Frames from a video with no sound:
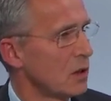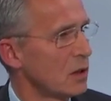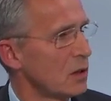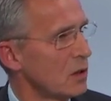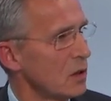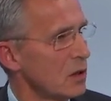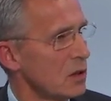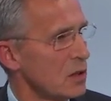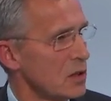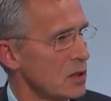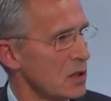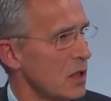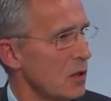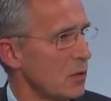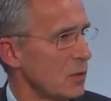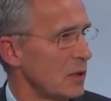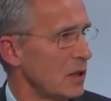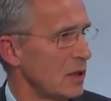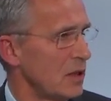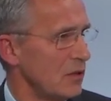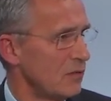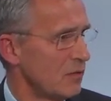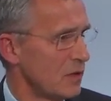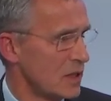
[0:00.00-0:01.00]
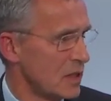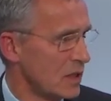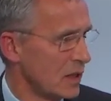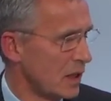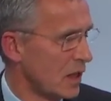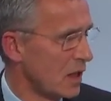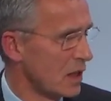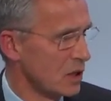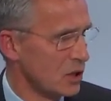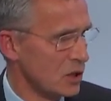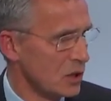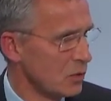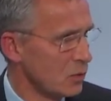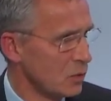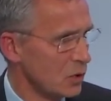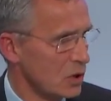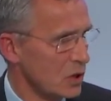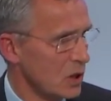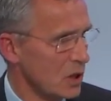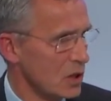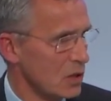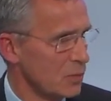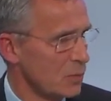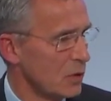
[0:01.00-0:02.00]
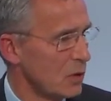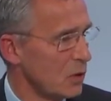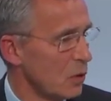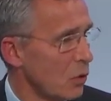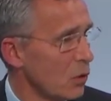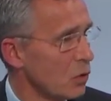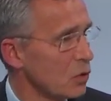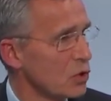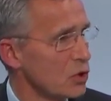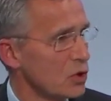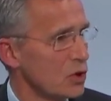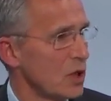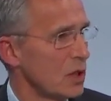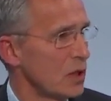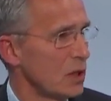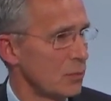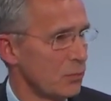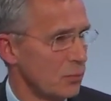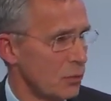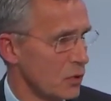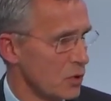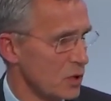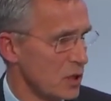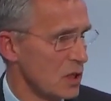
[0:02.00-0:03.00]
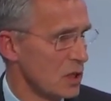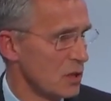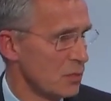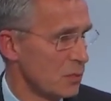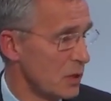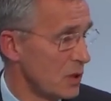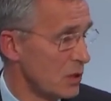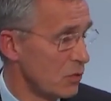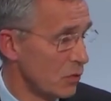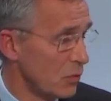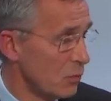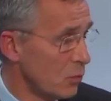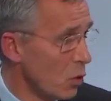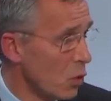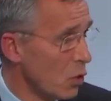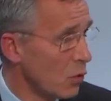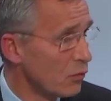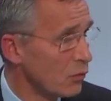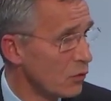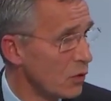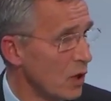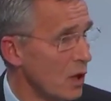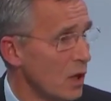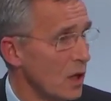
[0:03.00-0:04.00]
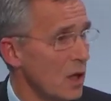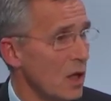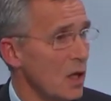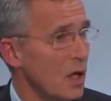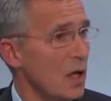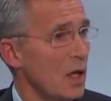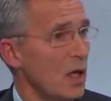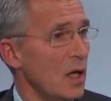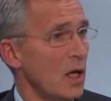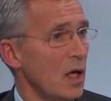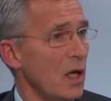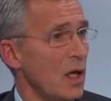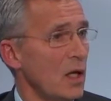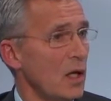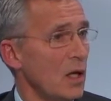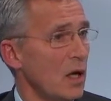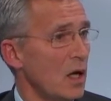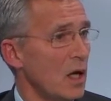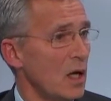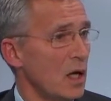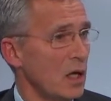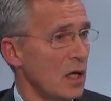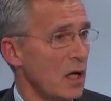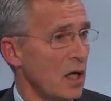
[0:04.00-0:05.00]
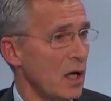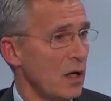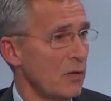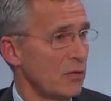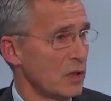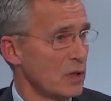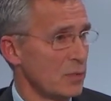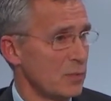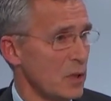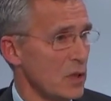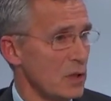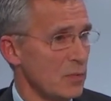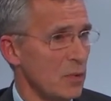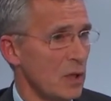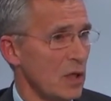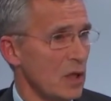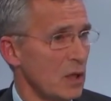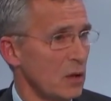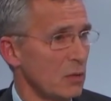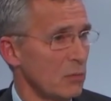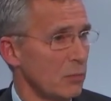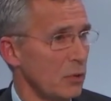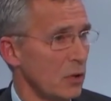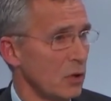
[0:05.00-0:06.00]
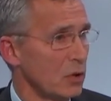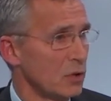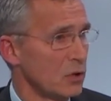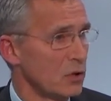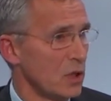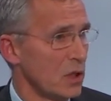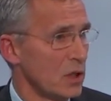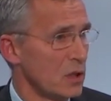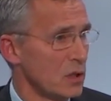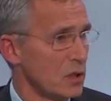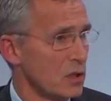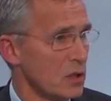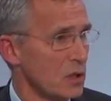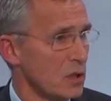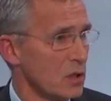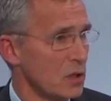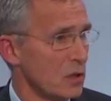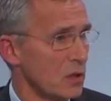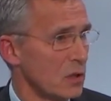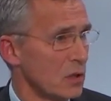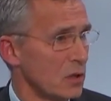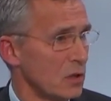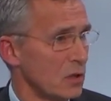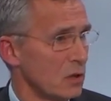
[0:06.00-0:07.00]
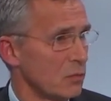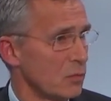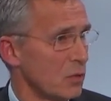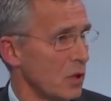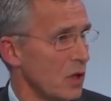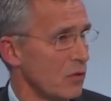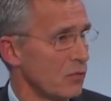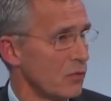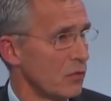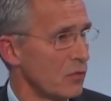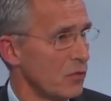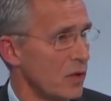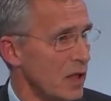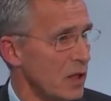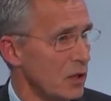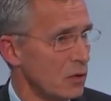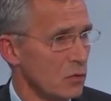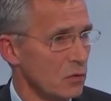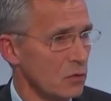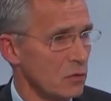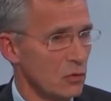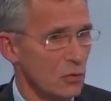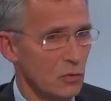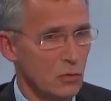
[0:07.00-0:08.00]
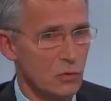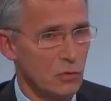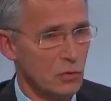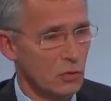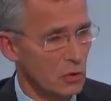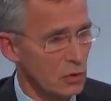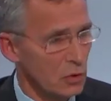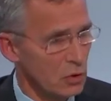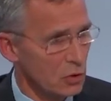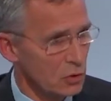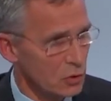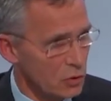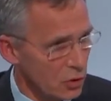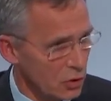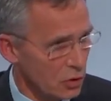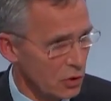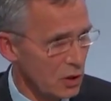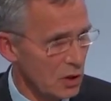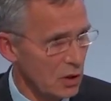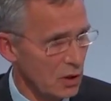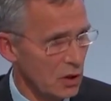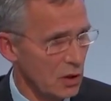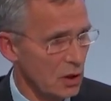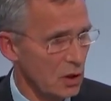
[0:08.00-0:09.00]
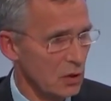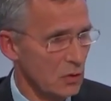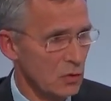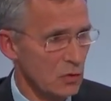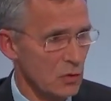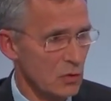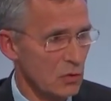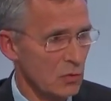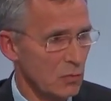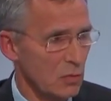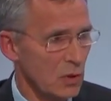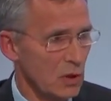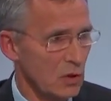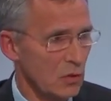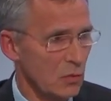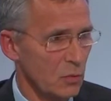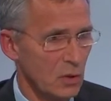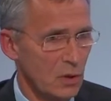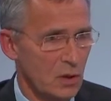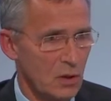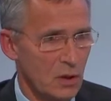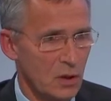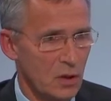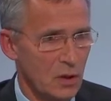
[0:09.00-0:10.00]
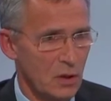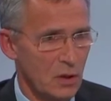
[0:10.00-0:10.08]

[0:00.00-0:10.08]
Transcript: there is now an investigation which has been launched, and the person has been removed. And I have expressed my apologies on behalf of NATO to Turkey. I also met with